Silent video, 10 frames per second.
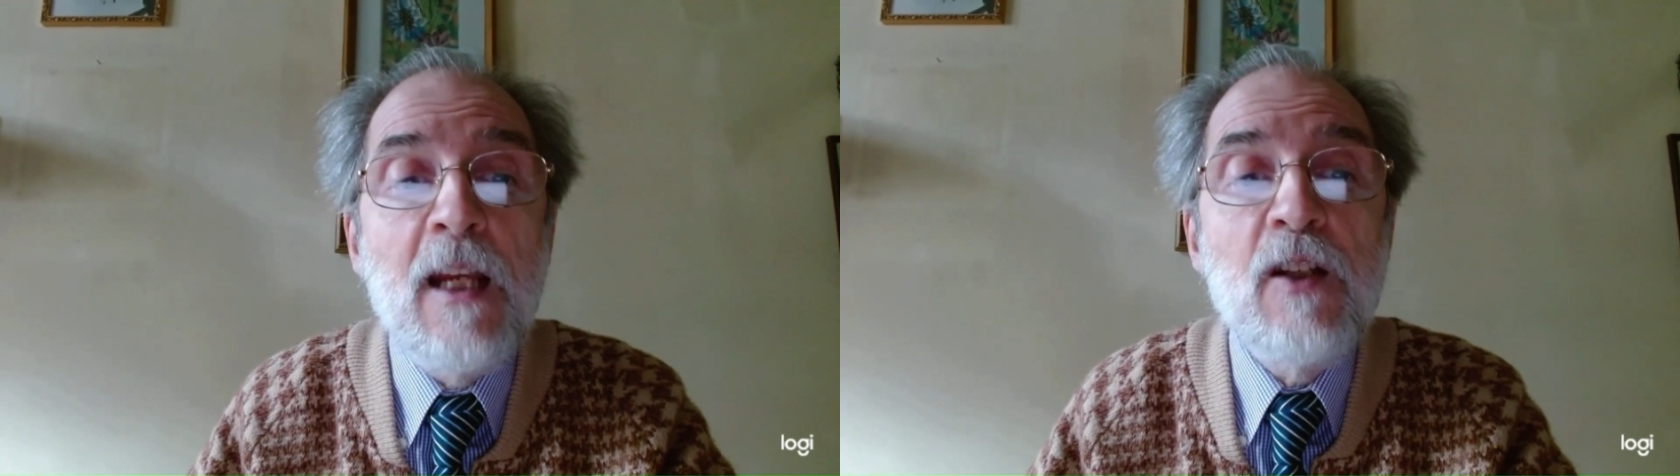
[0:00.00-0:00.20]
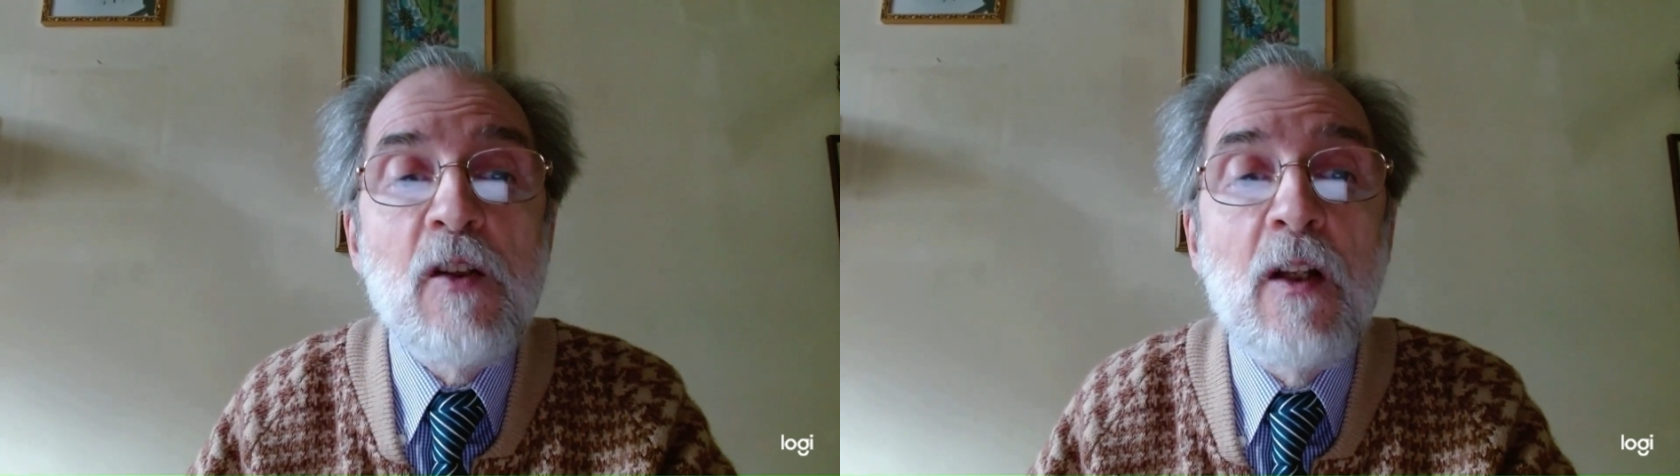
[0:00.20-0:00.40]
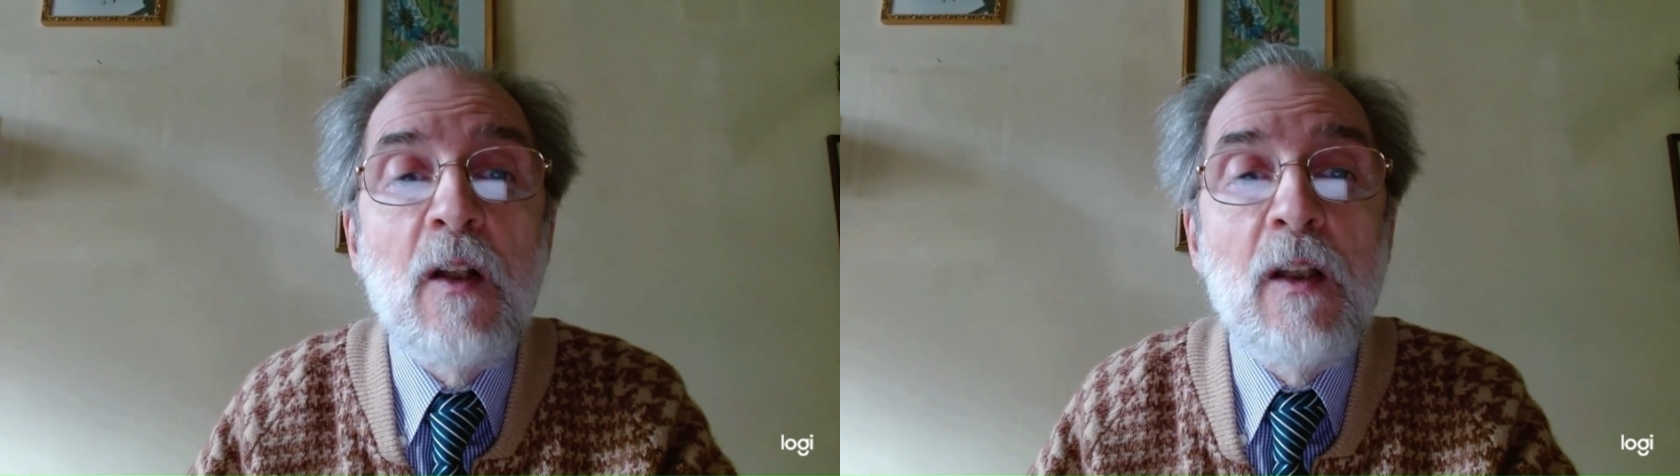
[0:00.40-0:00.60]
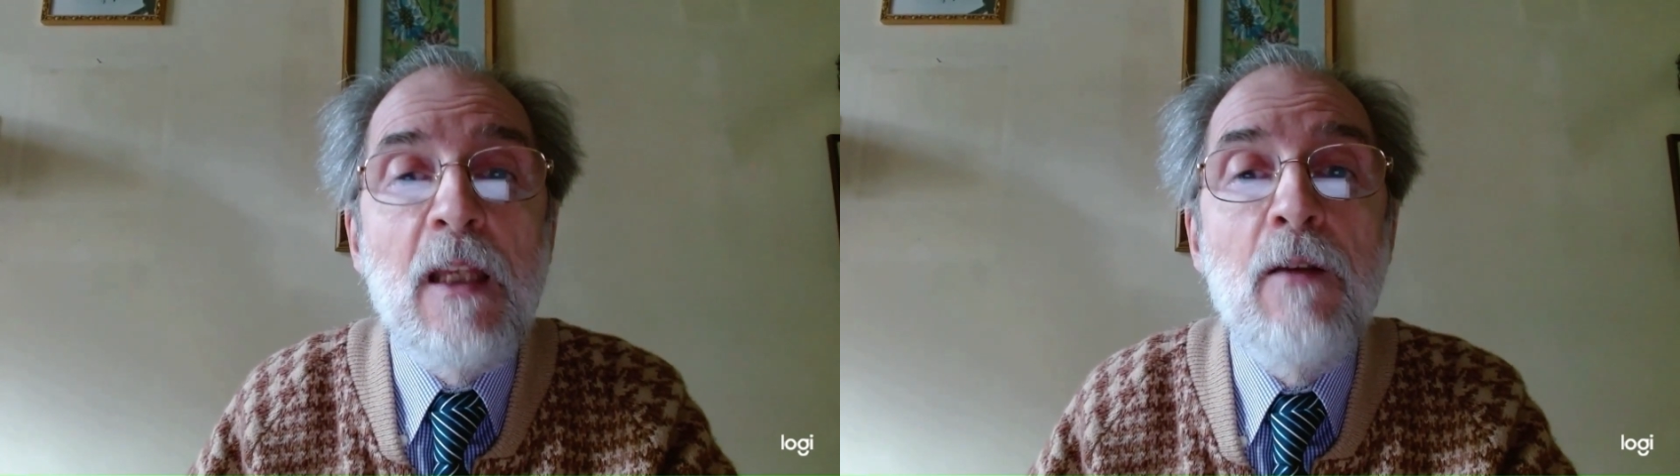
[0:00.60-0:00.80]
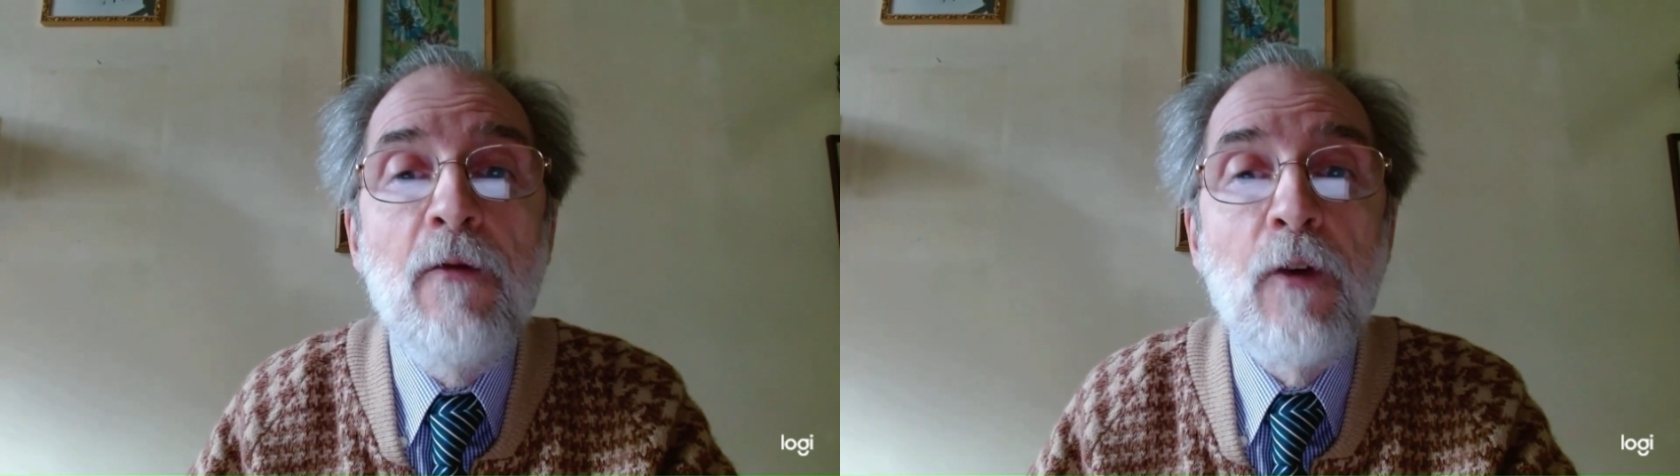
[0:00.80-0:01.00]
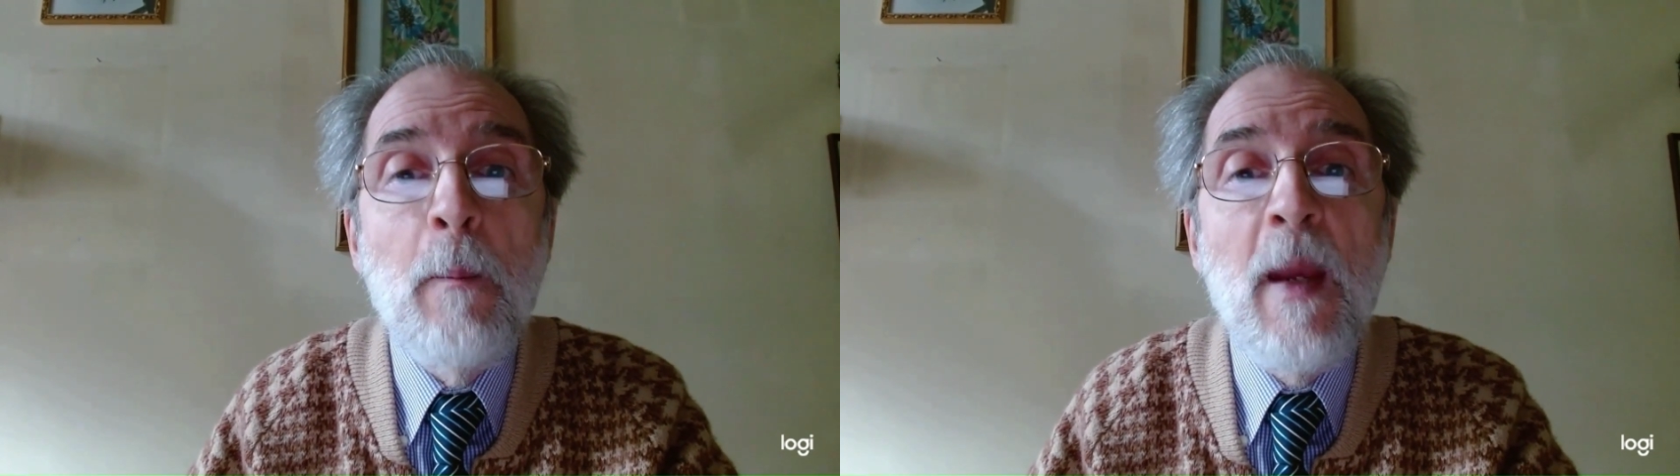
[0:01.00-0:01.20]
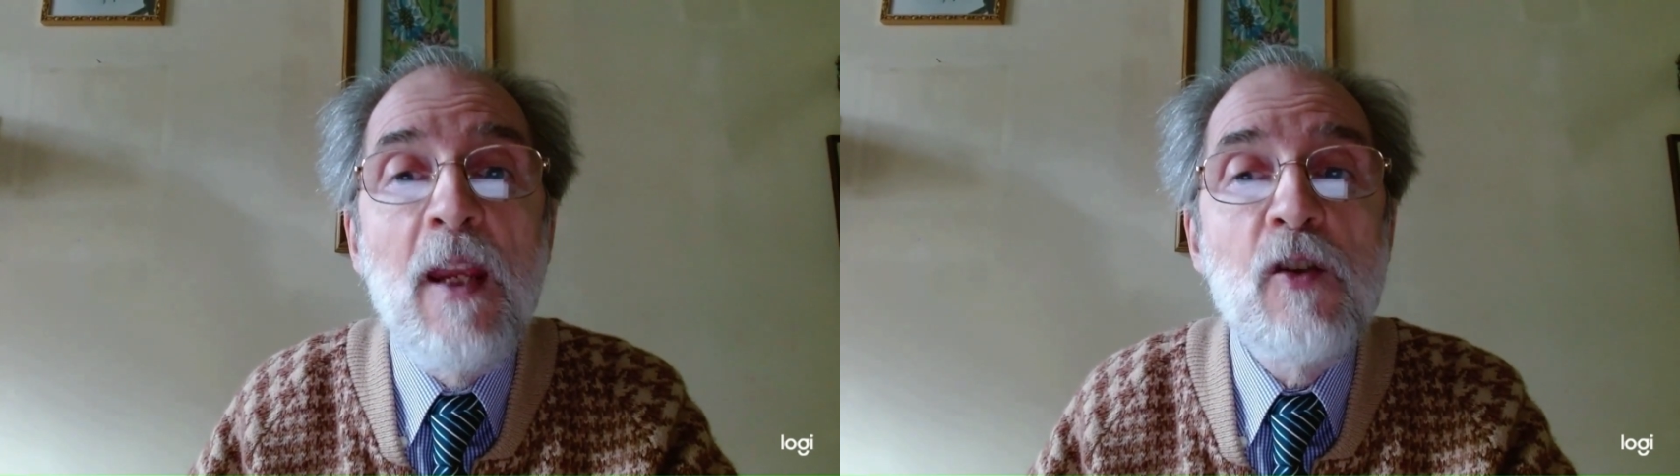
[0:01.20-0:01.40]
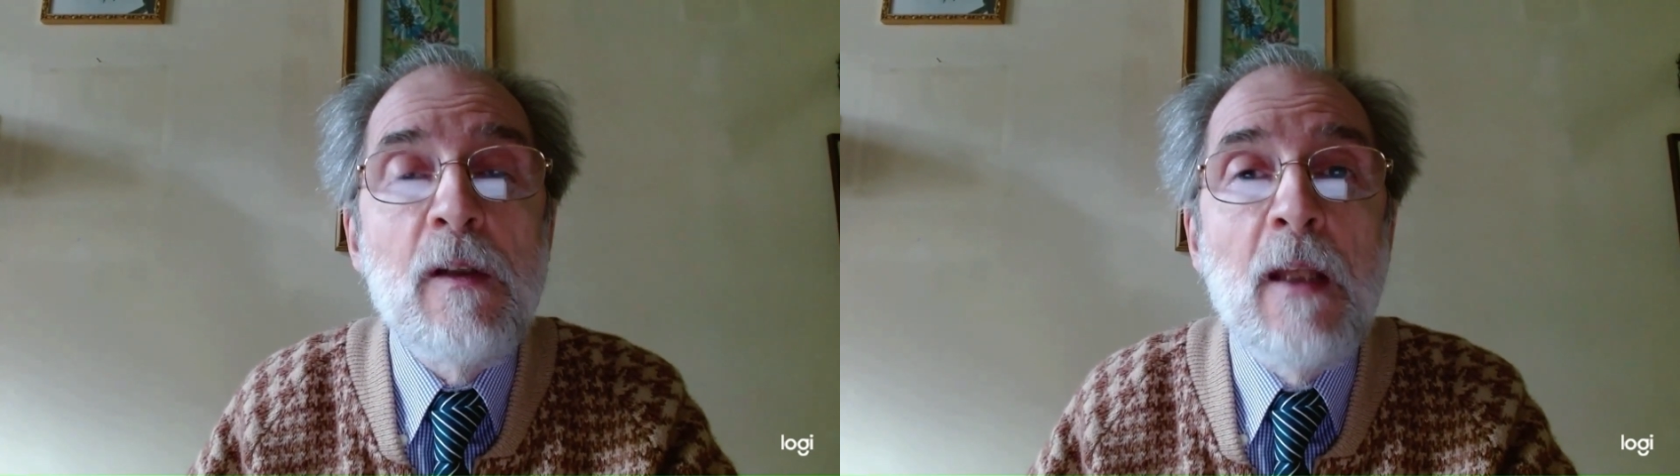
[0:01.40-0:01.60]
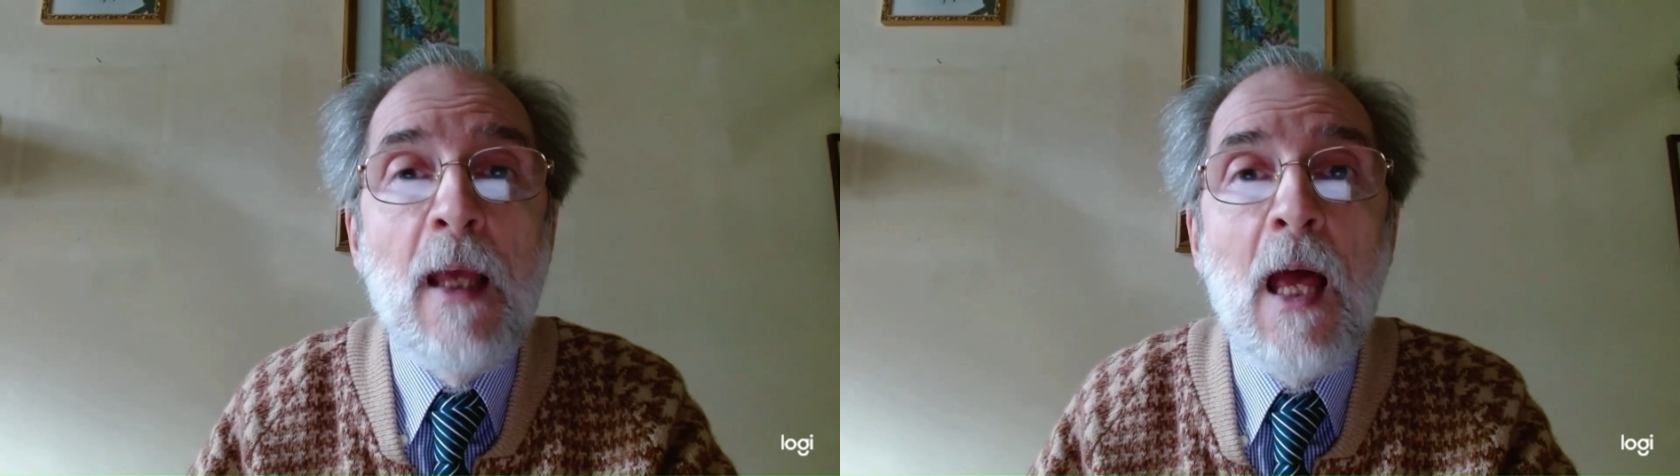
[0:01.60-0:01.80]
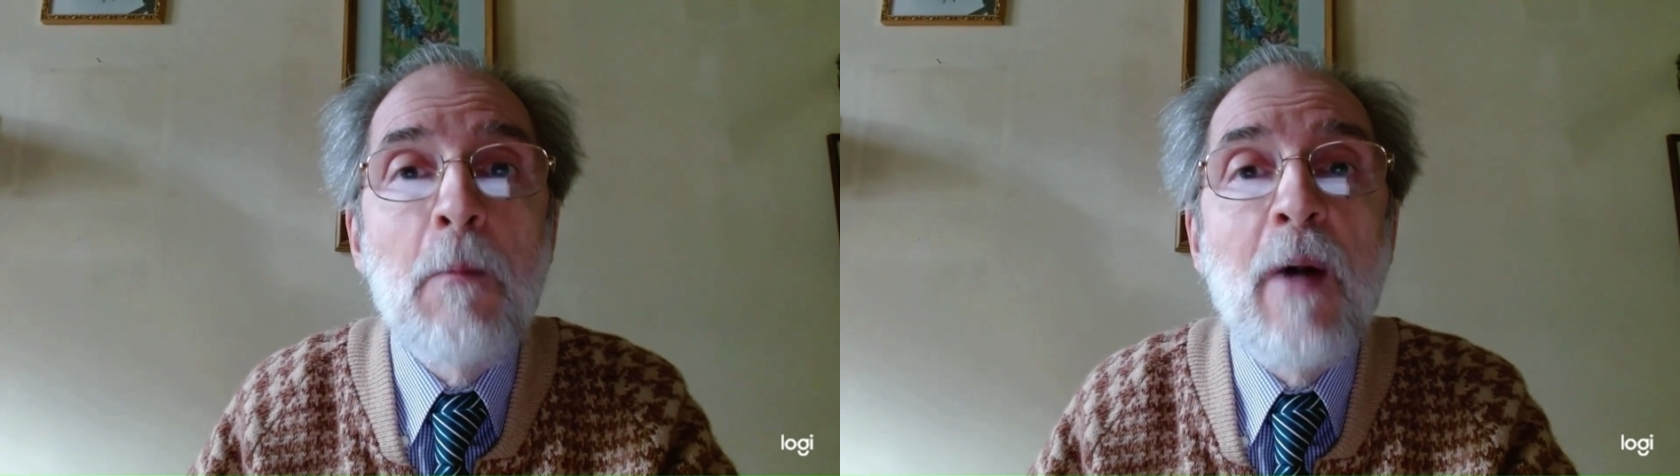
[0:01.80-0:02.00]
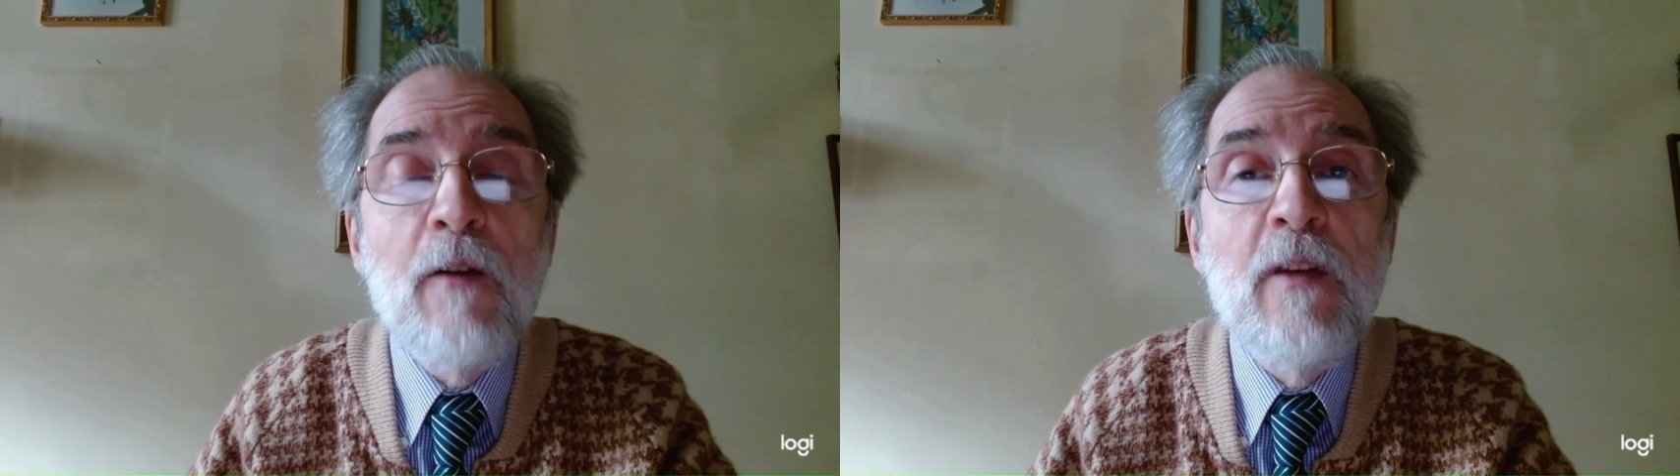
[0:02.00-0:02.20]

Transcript: and anecdotal information